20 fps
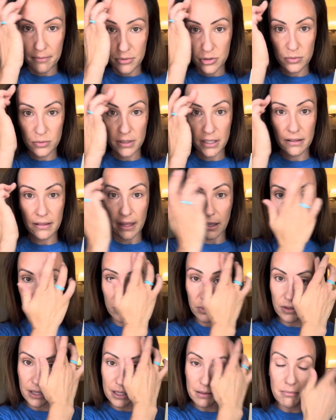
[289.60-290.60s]
doing like
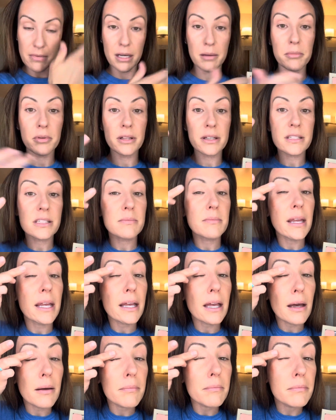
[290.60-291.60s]
really minimalist
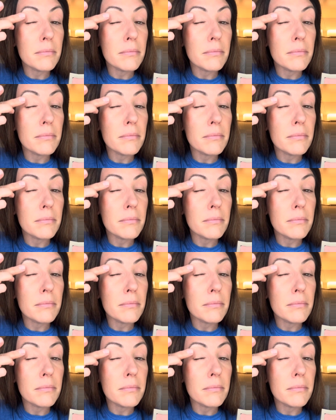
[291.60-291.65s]
makeup,